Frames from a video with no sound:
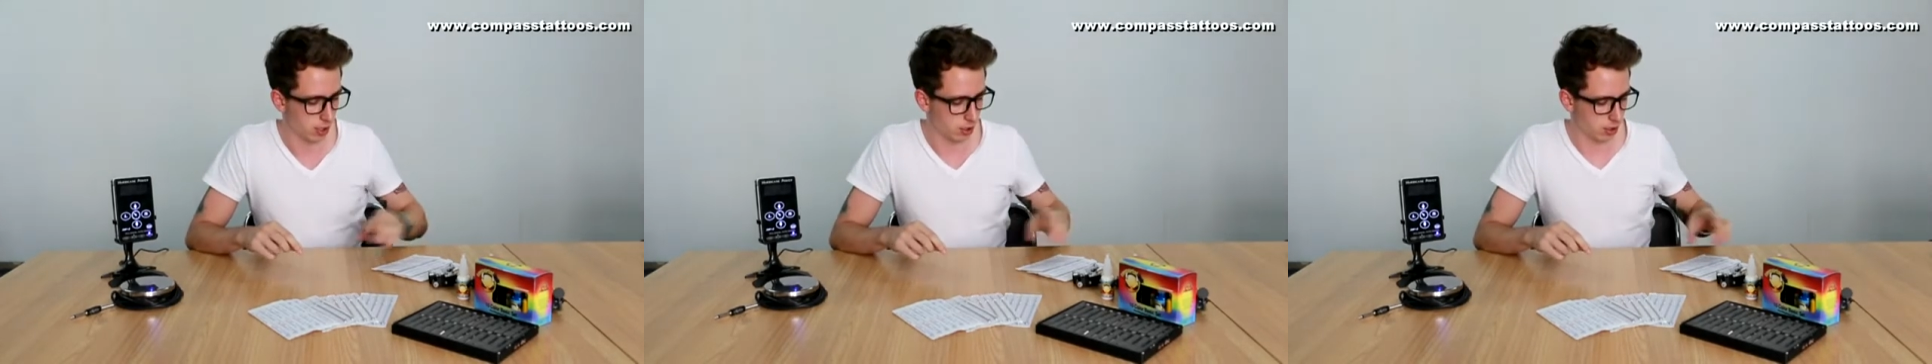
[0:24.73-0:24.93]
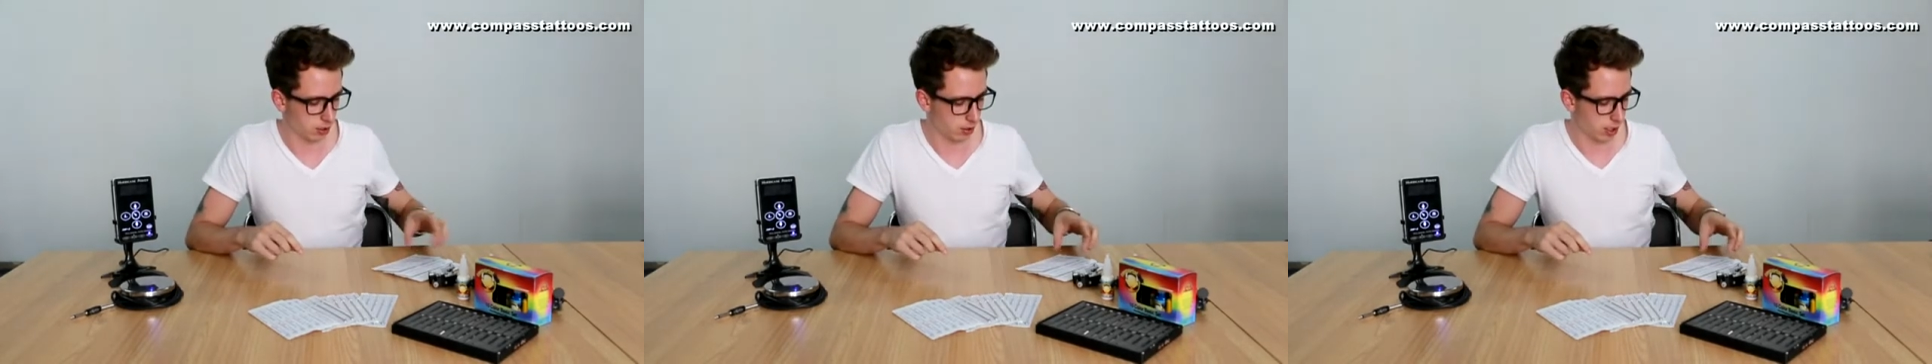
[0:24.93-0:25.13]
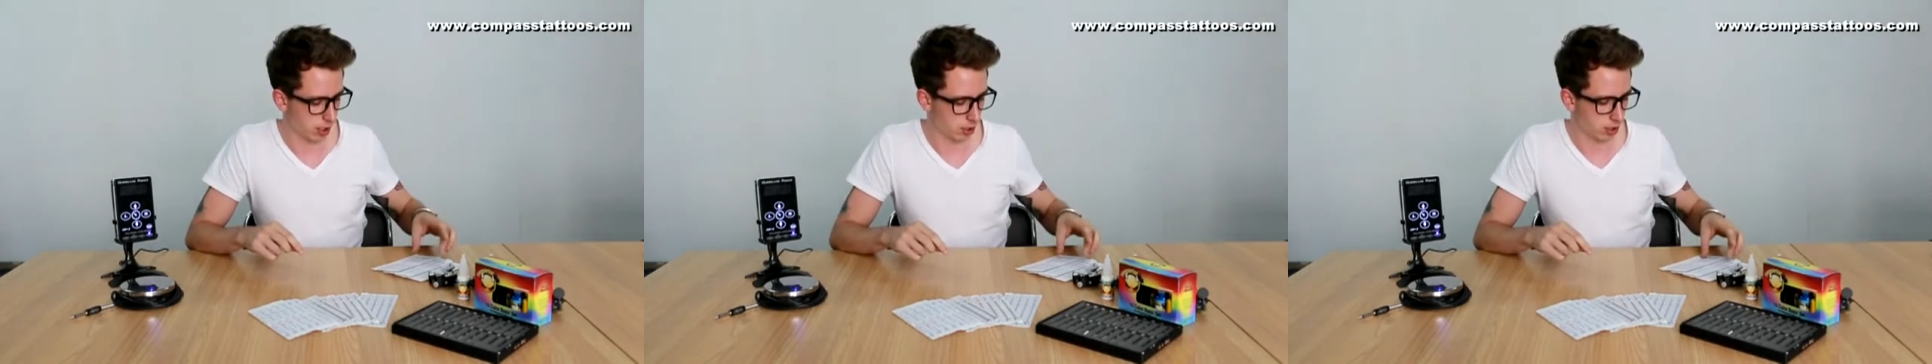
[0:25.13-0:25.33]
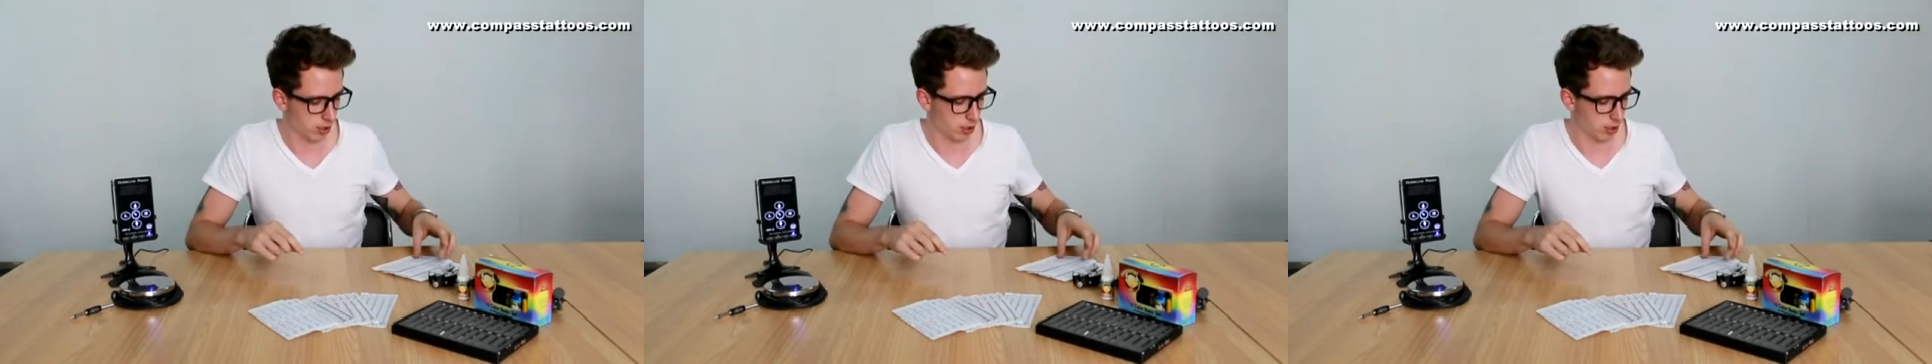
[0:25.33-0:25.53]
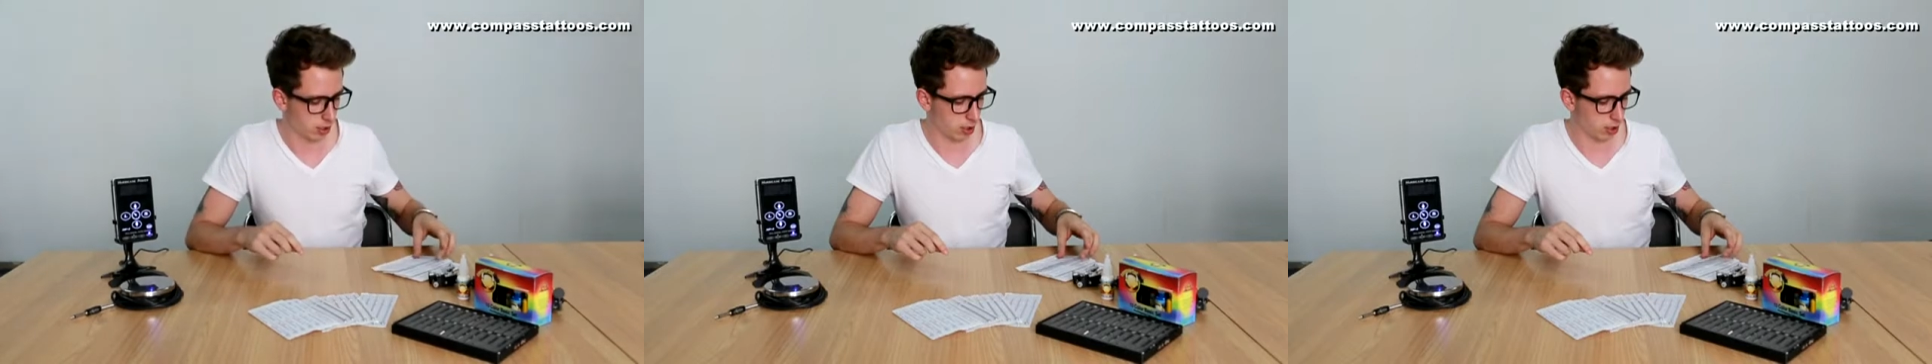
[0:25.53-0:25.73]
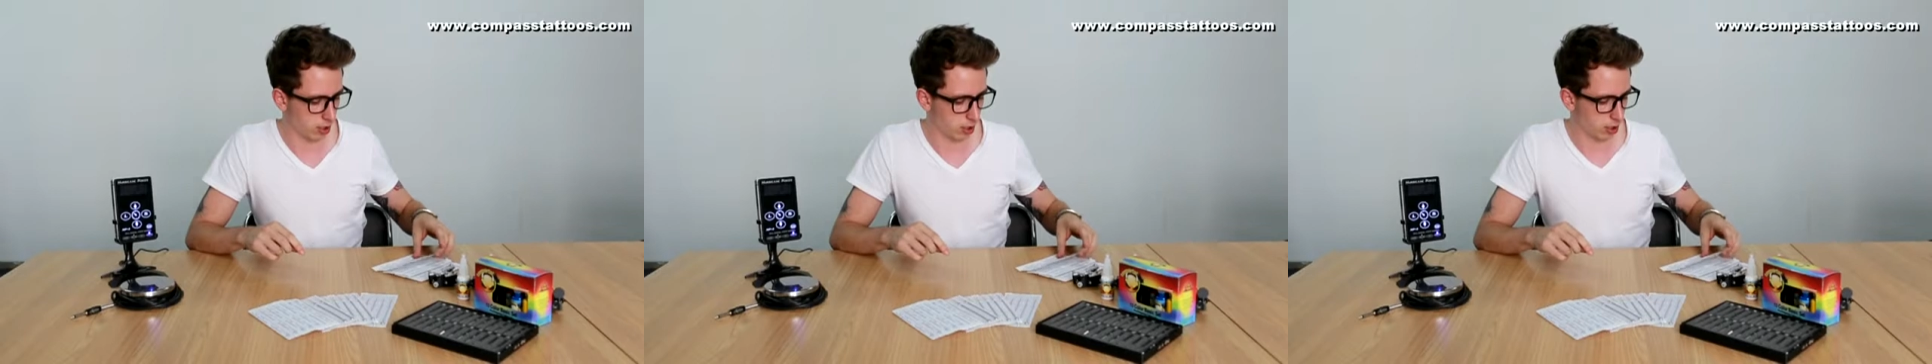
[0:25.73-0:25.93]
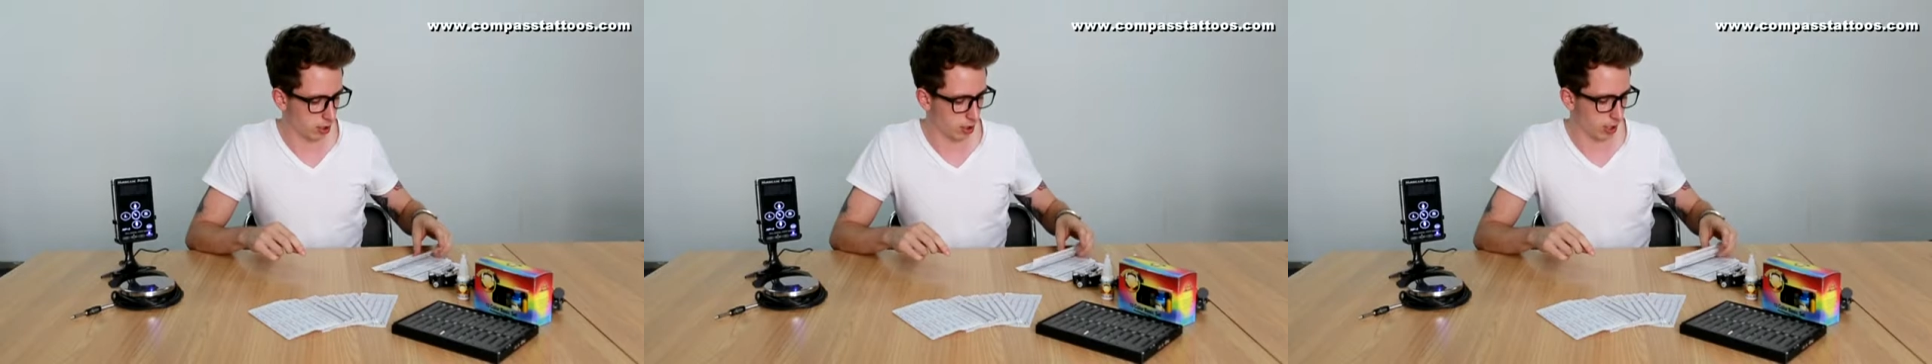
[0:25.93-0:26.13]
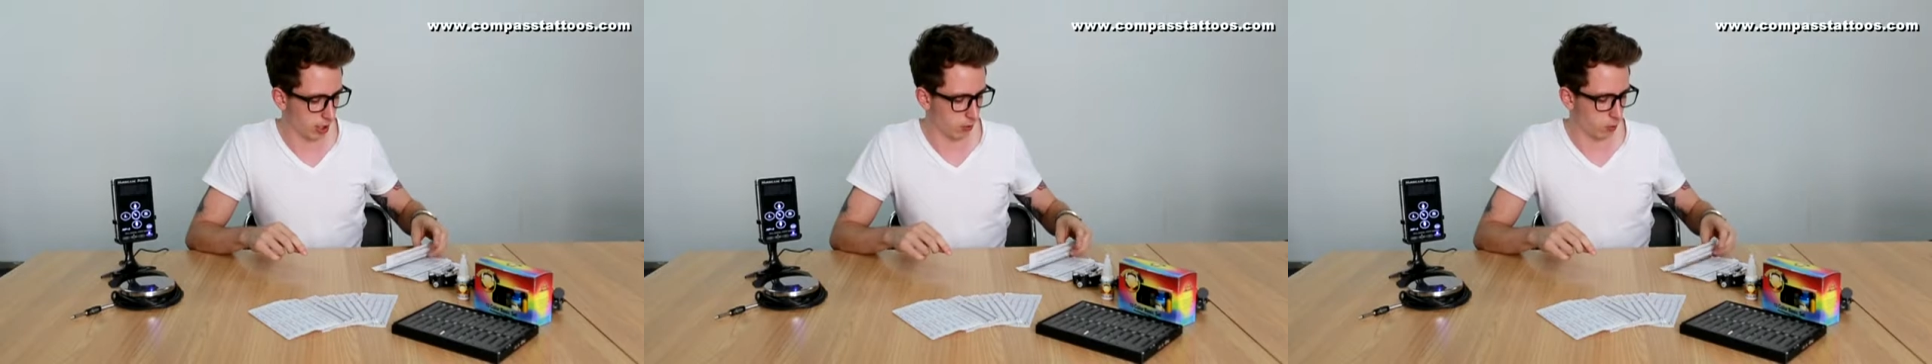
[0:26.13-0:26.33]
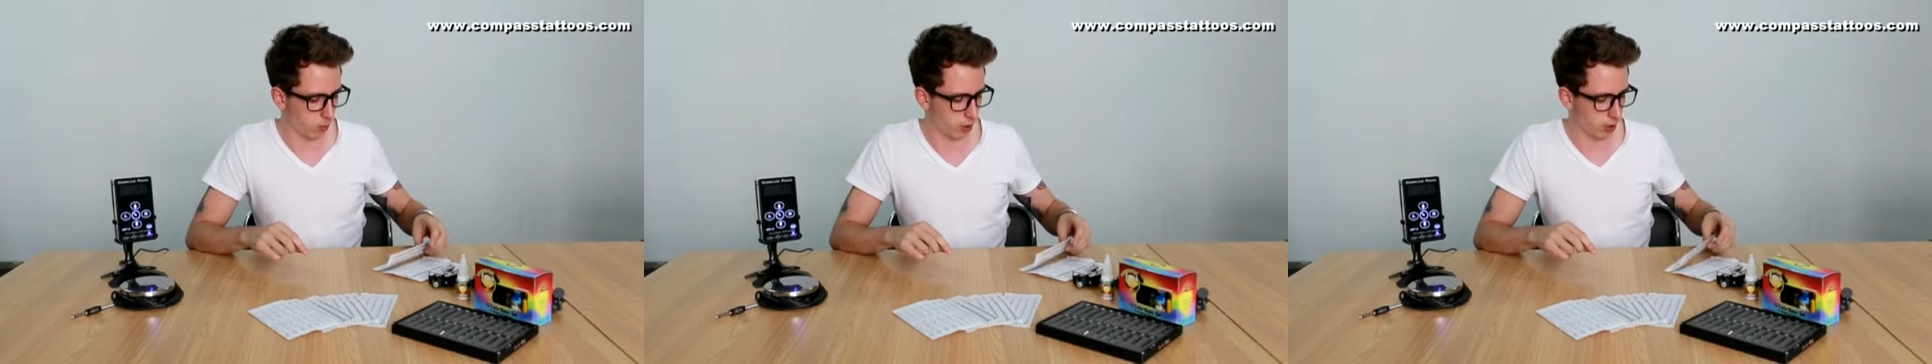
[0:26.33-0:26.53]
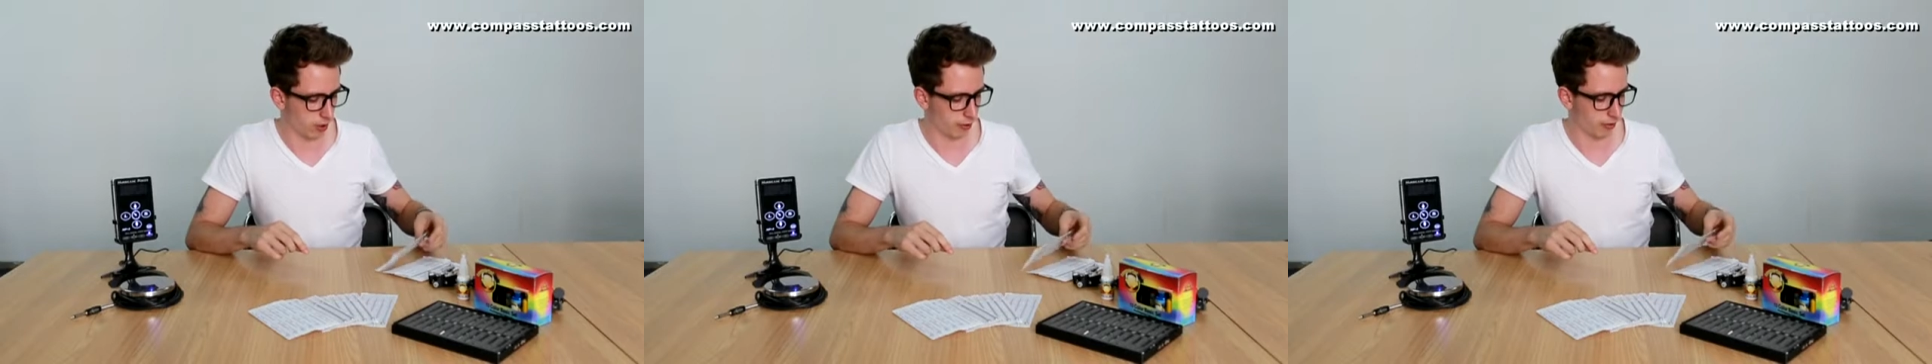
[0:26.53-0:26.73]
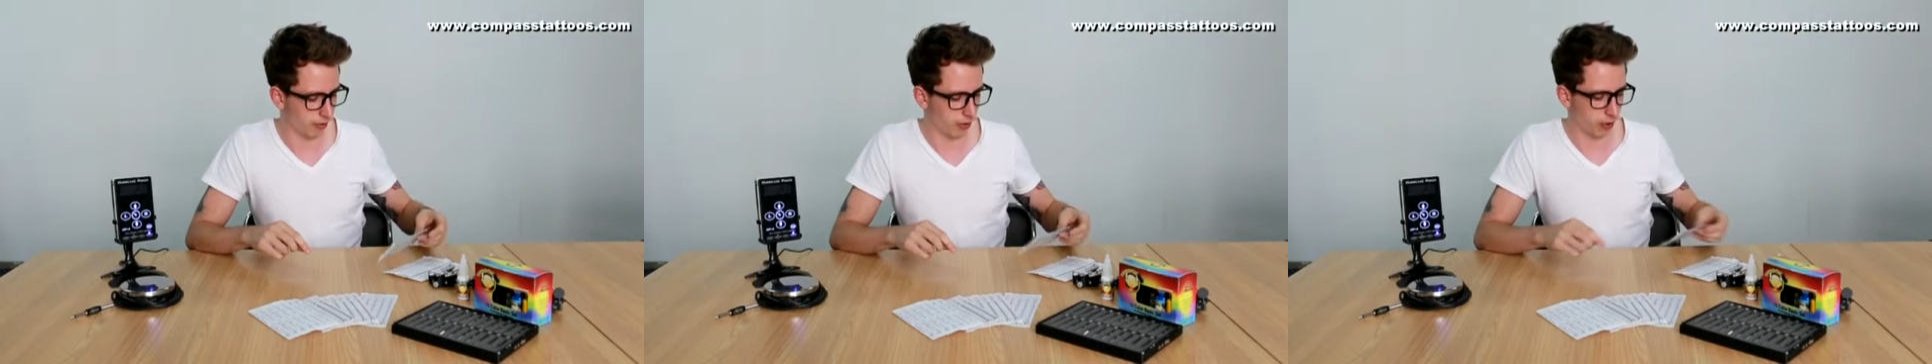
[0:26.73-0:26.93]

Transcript: So let's just look at one